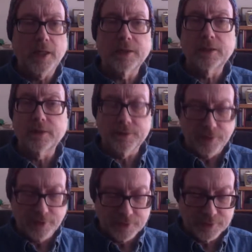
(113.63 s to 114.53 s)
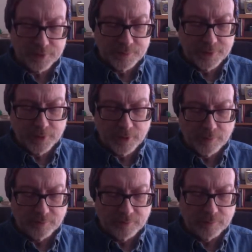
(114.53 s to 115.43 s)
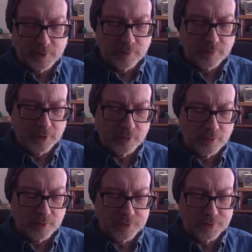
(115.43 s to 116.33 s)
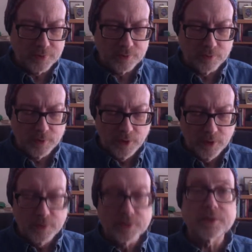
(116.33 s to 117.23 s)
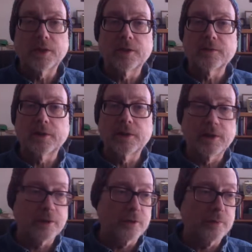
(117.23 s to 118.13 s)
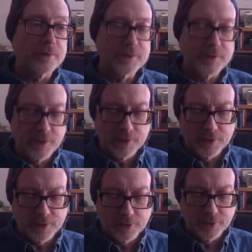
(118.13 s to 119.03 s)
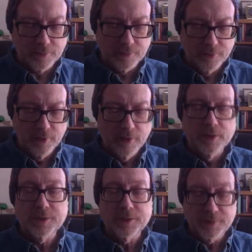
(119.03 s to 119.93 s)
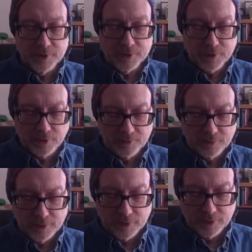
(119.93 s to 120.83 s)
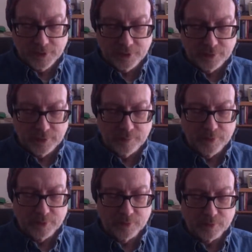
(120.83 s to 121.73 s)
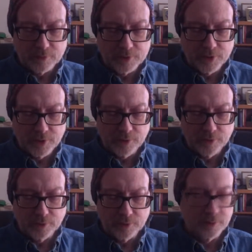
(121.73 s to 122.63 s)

can speak up if I'm coming across too softly. I always say that I speak softly and carry a big crochet hook,